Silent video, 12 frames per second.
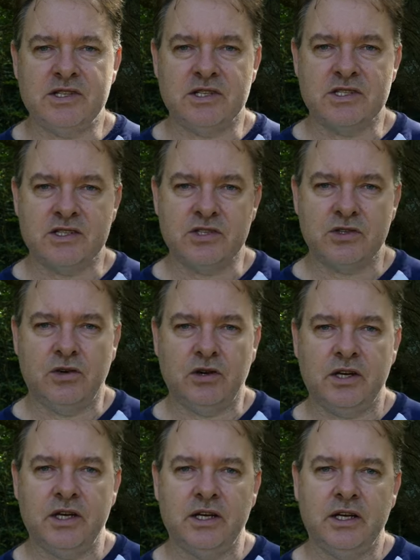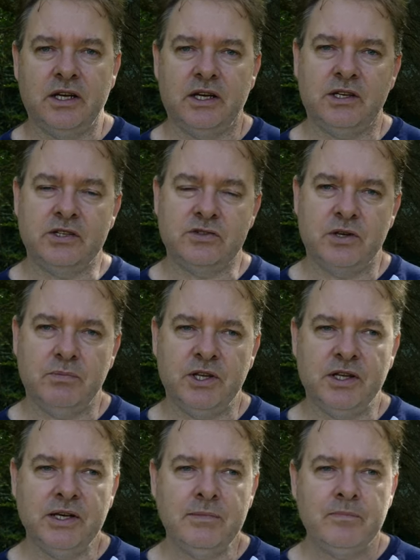as a stock
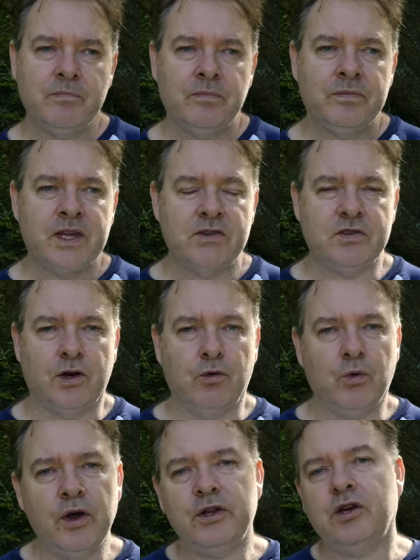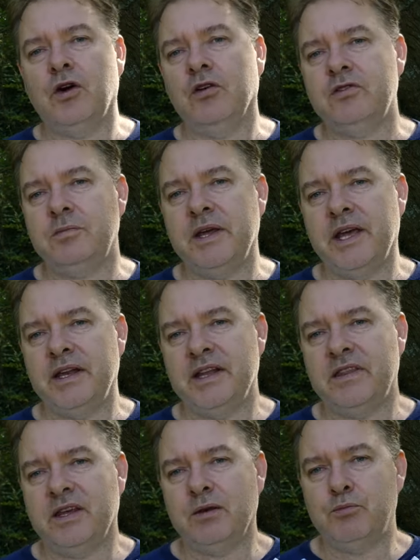contributor, so it won't cost me
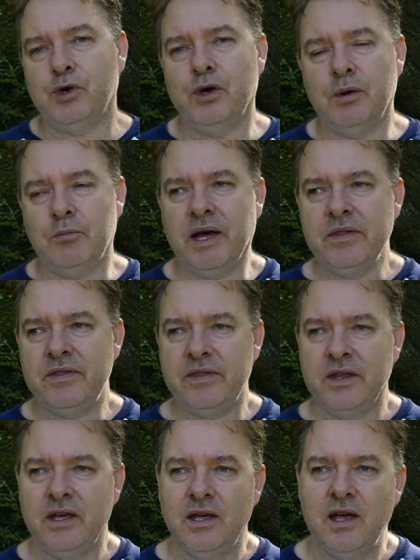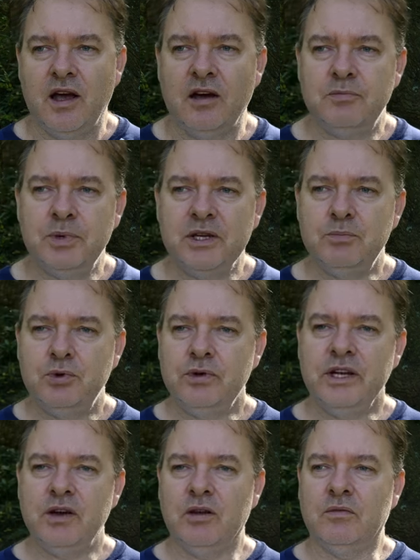anything per month. I've been
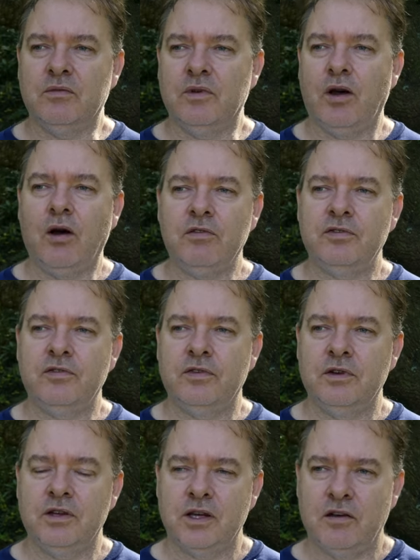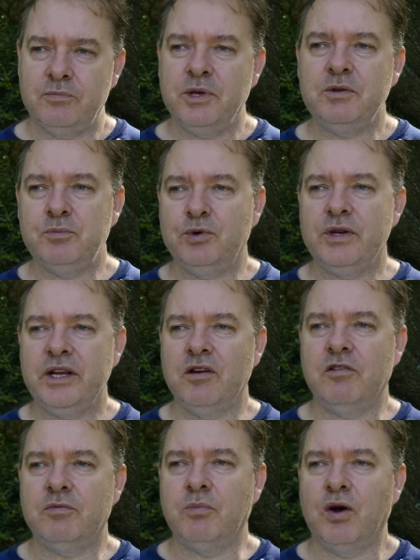putting off
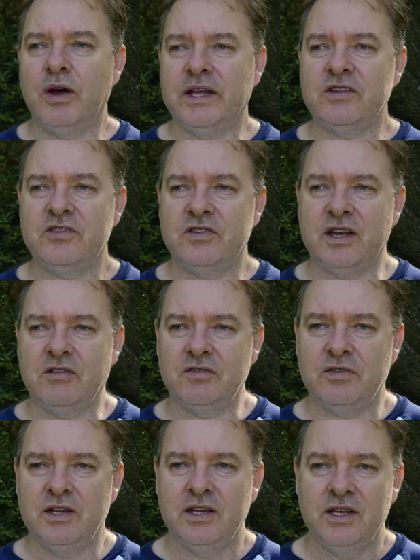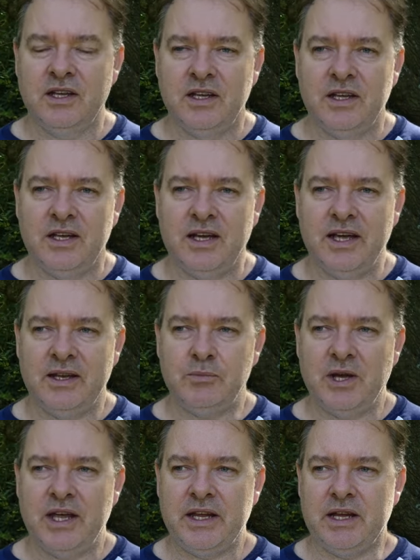buying stuff and
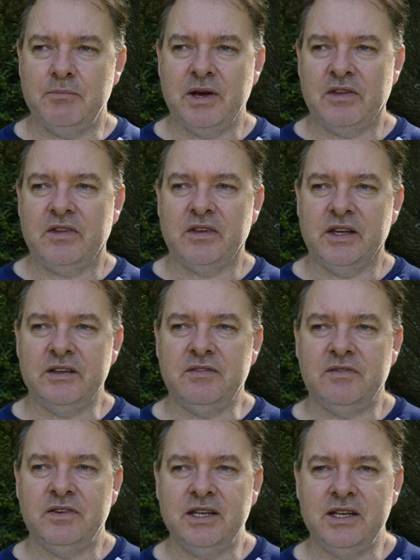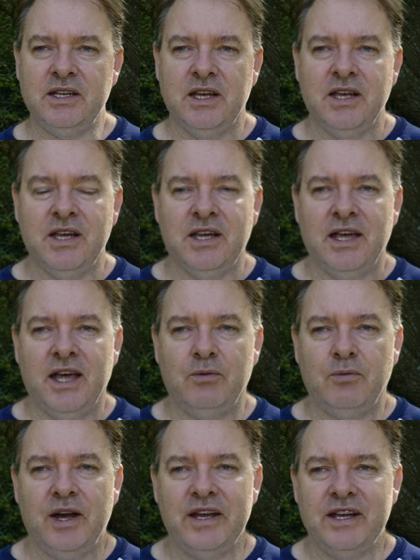paying a monthly fee
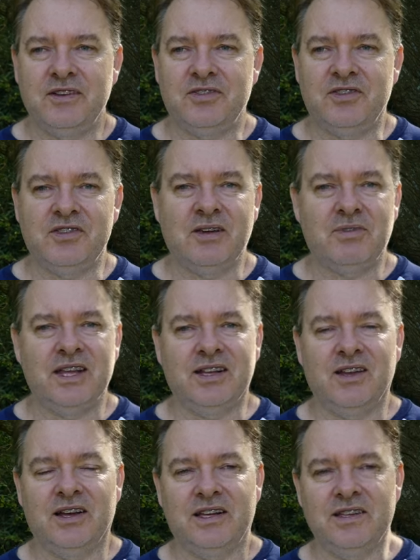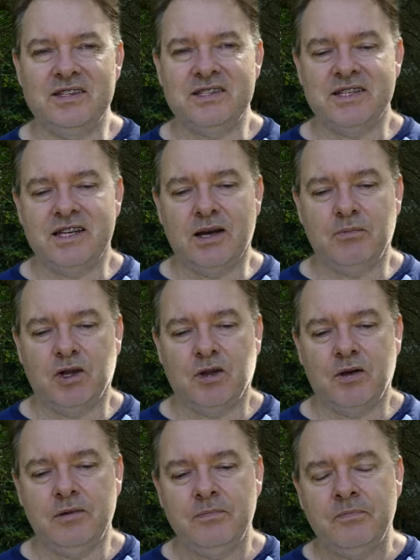and waiting for something like this to come
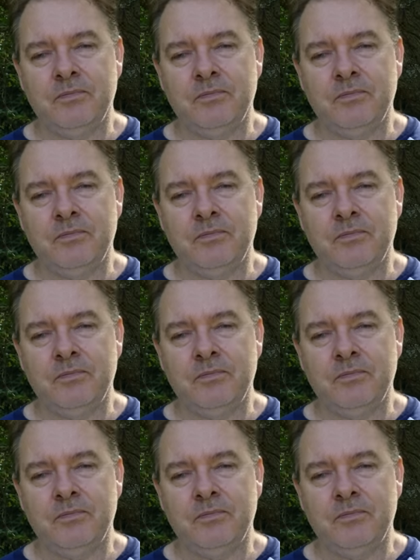along.